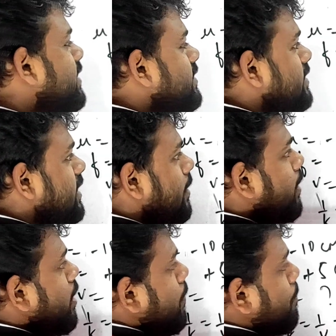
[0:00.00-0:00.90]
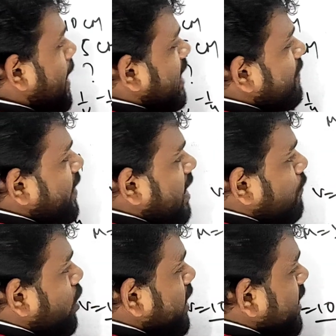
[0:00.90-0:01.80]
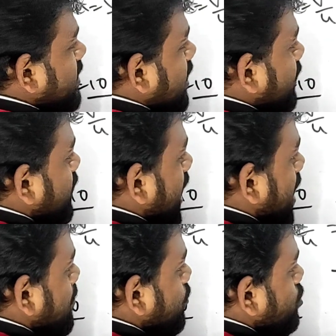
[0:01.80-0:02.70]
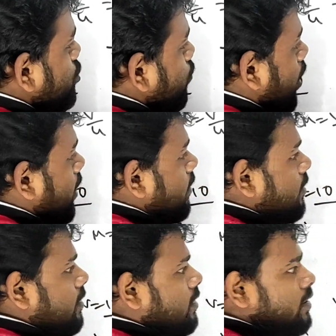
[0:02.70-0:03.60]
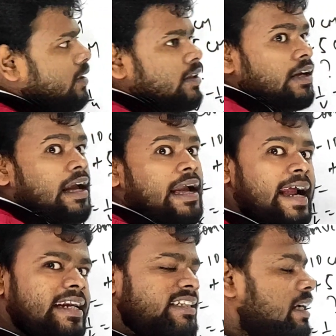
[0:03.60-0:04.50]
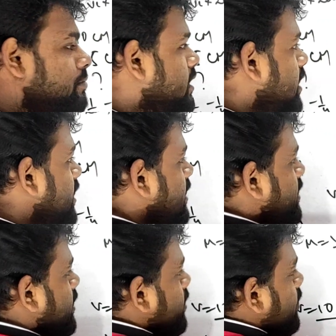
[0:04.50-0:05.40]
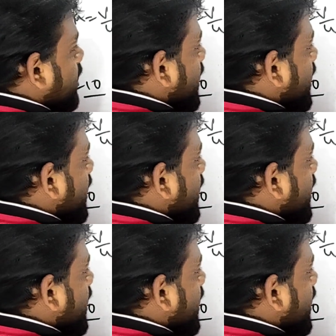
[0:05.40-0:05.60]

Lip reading: I can say. See, magnificent, what did I say? If the M equals to 1, at the same size I said.